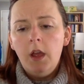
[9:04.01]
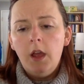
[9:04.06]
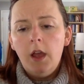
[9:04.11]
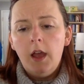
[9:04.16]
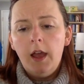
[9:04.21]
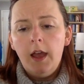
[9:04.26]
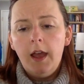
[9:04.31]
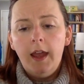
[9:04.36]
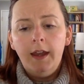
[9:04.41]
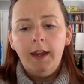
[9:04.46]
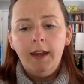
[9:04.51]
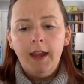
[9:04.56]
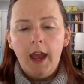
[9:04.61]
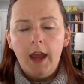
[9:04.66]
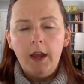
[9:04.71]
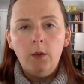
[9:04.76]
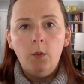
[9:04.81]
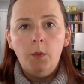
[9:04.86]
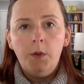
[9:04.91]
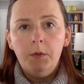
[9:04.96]
And
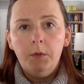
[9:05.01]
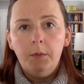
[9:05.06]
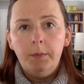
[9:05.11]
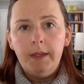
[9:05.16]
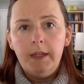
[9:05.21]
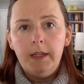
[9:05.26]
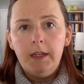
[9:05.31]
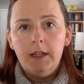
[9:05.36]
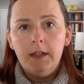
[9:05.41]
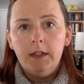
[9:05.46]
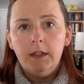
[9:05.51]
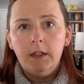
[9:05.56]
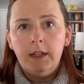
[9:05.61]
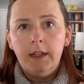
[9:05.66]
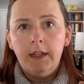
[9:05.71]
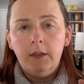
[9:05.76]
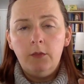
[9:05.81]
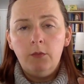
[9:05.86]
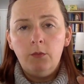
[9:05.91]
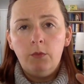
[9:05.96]
again, we will be
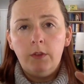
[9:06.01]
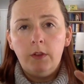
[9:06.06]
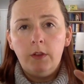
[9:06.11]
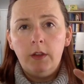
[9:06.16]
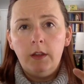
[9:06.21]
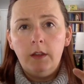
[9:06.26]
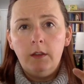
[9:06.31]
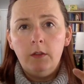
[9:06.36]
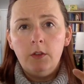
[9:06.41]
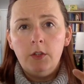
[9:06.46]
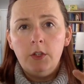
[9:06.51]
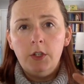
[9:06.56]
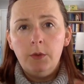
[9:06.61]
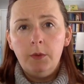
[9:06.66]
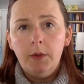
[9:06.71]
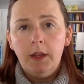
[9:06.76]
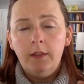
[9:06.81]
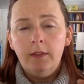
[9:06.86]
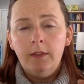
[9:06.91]
doing